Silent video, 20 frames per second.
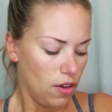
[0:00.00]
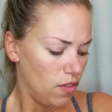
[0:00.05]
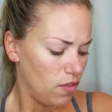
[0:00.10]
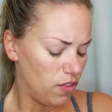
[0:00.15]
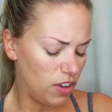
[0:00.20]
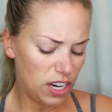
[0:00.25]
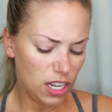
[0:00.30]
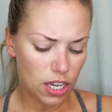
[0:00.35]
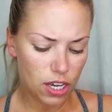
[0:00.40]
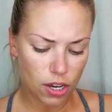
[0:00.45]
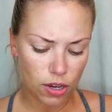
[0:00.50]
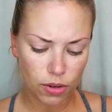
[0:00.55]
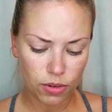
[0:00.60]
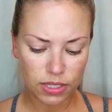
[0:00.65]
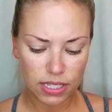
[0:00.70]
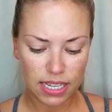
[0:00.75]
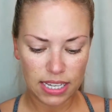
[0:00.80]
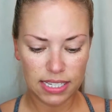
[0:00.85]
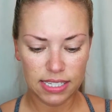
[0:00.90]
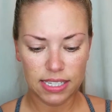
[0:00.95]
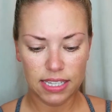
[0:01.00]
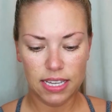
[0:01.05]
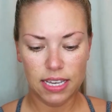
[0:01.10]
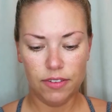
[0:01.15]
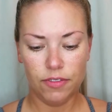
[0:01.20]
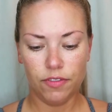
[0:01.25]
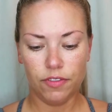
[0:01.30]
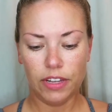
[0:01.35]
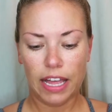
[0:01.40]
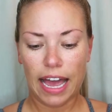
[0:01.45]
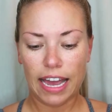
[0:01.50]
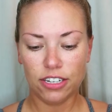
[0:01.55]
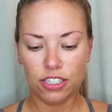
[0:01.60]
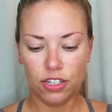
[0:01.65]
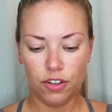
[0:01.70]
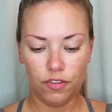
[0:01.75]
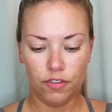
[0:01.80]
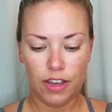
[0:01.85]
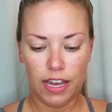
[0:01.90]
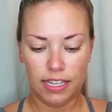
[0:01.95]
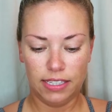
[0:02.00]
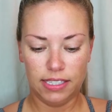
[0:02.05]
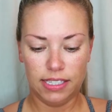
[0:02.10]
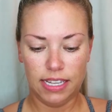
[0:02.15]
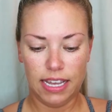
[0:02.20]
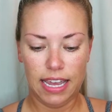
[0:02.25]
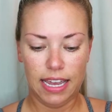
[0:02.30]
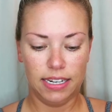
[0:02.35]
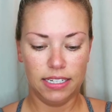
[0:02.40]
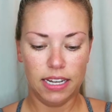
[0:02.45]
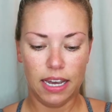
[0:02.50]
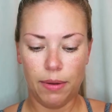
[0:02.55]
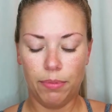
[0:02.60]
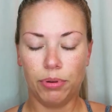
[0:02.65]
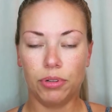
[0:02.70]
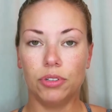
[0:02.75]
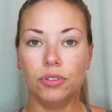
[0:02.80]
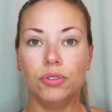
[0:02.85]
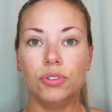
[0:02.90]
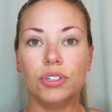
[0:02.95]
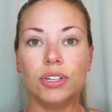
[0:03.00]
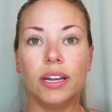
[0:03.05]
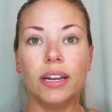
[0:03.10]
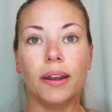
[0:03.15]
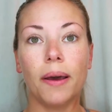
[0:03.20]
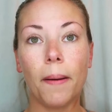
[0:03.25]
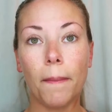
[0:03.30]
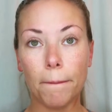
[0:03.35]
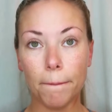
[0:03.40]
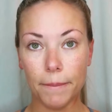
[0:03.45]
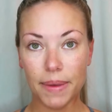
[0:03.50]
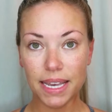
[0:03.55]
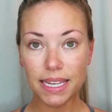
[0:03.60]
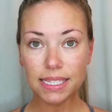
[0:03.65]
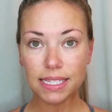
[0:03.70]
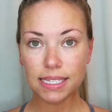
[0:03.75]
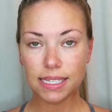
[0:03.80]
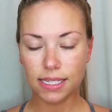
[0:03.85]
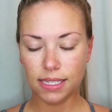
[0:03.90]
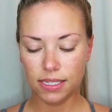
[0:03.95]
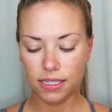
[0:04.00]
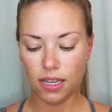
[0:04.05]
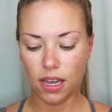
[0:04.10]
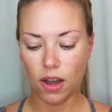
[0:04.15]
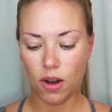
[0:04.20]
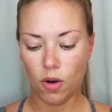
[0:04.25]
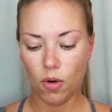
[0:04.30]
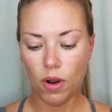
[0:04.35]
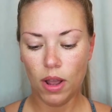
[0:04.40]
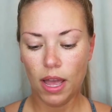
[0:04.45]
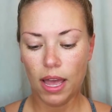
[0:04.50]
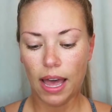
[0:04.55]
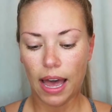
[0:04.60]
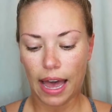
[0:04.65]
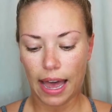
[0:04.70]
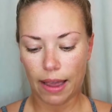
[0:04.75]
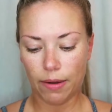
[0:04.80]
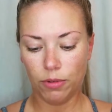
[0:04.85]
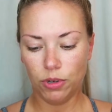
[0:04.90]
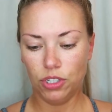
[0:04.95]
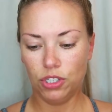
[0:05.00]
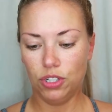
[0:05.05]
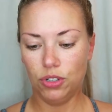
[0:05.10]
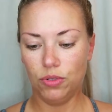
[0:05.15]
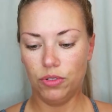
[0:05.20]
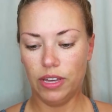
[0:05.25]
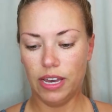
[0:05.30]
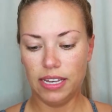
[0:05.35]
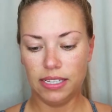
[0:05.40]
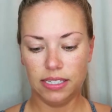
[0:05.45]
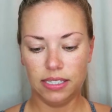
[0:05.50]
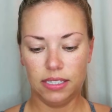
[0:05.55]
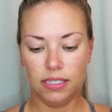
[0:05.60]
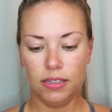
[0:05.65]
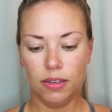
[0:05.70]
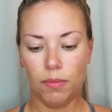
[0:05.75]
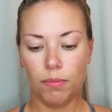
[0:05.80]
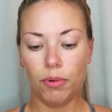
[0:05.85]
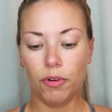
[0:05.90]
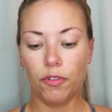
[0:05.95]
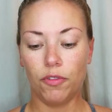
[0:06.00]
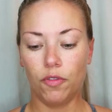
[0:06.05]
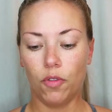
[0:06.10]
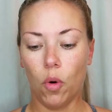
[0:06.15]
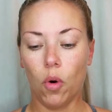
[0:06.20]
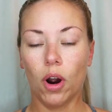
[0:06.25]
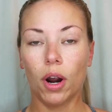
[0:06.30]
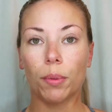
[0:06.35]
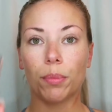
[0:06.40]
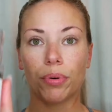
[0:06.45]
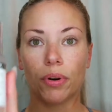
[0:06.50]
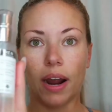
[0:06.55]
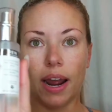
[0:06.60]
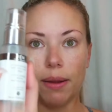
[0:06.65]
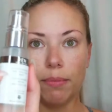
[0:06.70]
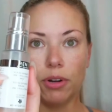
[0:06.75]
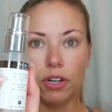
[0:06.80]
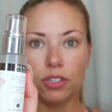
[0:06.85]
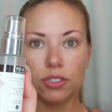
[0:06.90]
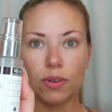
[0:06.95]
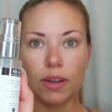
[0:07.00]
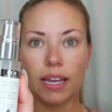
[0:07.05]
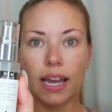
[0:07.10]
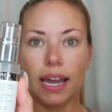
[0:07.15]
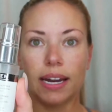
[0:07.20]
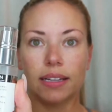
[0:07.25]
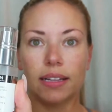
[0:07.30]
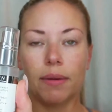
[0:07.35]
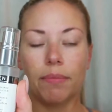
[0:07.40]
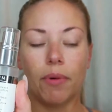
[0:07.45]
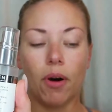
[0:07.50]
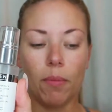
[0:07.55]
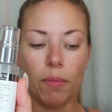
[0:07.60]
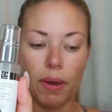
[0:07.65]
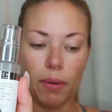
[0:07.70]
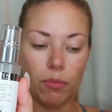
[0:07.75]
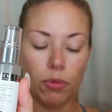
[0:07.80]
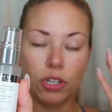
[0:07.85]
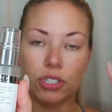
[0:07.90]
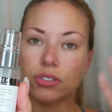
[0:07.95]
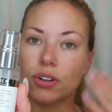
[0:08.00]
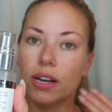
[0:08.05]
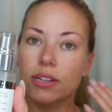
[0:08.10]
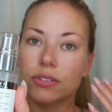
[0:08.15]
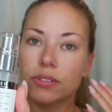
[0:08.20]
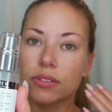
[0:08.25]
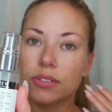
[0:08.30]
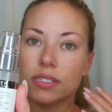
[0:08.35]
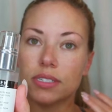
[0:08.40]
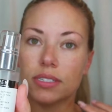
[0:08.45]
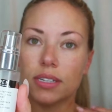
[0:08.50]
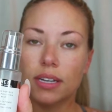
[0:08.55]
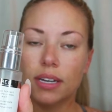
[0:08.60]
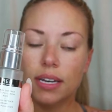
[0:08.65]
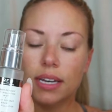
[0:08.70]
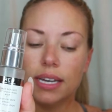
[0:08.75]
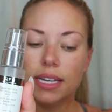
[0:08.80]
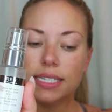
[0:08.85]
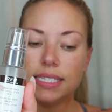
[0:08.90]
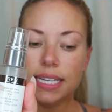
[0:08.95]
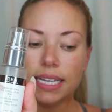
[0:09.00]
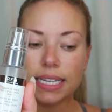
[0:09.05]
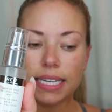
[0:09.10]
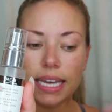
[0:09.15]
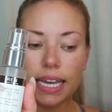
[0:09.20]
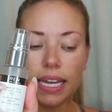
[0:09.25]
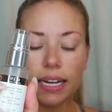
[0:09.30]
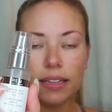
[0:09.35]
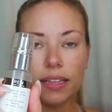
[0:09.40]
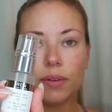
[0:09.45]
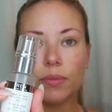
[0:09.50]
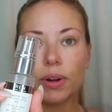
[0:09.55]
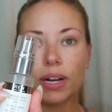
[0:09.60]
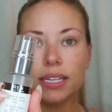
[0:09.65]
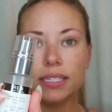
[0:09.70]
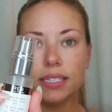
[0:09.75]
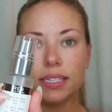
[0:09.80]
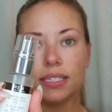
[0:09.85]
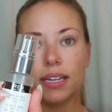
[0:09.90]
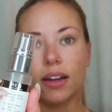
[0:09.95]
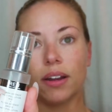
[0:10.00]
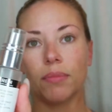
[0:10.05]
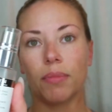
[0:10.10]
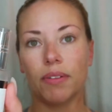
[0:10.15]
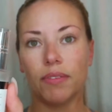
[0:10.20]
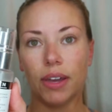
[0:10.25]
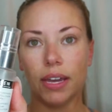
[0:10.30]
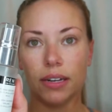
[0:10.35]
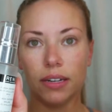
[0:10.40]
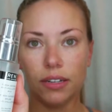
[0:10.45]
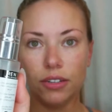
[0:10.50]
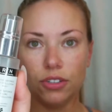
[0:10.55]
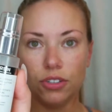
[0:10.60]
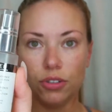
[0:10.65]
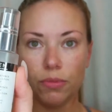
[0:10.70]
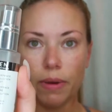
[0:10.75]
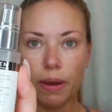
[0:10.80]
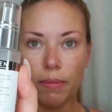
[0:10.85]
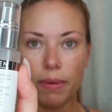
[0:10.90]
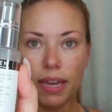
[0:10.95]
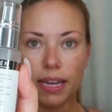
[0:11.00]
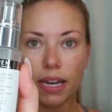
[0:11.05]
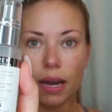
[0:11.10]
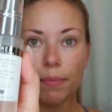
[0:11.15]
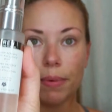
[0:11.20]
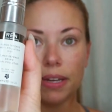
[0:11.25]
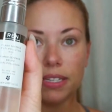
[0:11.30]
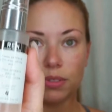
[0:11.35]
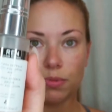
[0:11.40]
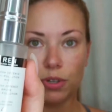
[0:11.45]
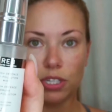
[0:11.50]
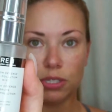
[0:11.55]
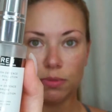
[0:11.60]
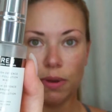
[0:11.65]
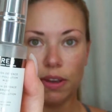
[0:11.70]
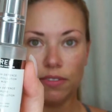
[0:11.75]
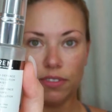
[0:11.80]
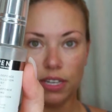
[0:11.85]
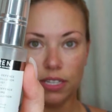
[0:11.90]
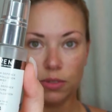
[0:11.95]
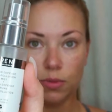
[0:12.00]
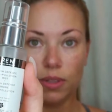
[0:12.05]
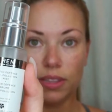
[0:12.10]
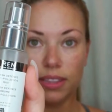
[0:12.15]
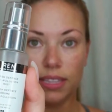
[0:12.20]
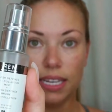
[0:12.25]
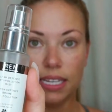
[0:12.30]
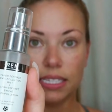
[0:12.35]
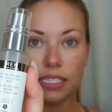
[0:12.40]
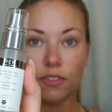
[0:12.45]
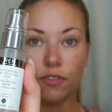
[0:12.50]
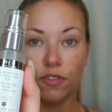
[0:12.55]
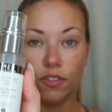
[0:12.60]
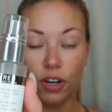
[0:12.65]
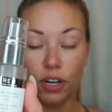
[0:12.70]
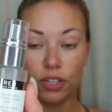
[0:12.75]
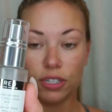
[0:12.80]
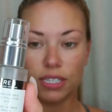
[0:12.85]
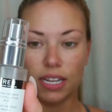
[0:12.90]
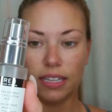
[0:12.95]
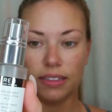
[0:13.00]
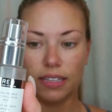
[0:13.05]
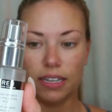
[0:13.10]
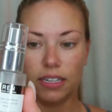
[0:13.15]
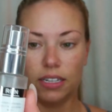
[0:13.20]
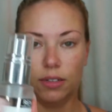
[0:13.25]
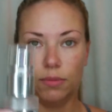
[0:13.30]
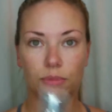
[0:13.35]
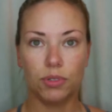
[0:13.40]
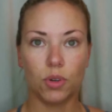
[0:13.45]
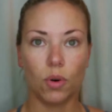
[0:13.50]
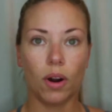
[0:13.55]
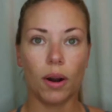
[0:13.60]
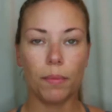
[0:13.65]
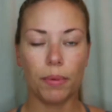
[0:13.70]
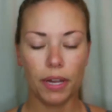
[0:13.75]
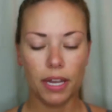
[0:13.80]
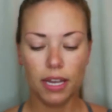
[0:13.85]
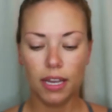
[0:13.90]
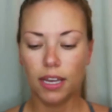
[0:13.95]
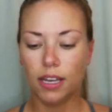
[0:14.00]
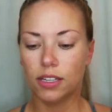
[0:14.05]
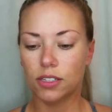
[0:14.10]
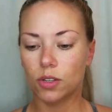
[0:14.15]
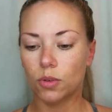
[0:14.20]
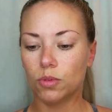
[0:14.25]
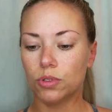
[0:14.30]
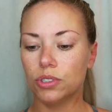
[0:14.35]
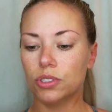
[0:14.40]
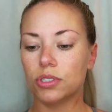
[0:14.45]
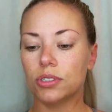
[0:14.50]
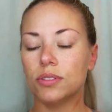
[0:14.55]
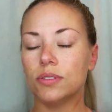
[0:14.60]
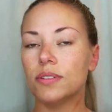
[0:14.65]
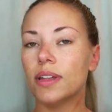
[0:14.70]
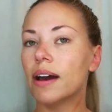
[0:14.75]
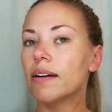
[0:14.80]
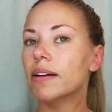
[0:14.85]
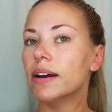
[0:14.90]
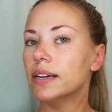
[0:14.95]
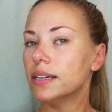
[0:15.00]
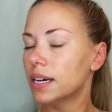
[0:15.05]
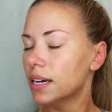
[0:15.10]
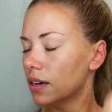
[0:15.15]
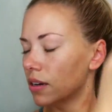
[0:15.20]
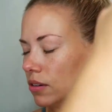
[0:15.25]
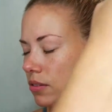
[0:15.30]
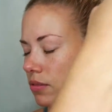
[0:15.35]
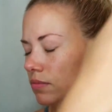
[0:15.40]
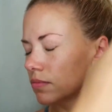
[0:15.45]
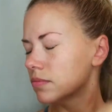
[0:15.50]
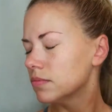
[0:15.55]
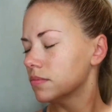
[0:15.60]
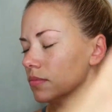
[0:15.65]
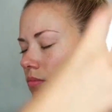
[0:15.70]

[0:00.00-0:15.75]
videos, is the Flash Defense Anti-Pollution Mist. So I would do this before primer. So I kind of let all my moisturizers sink in, and then when I sit down at my vanity to do my makeup, I spritz my face with this first and let it absorb. So we'll just do that right now.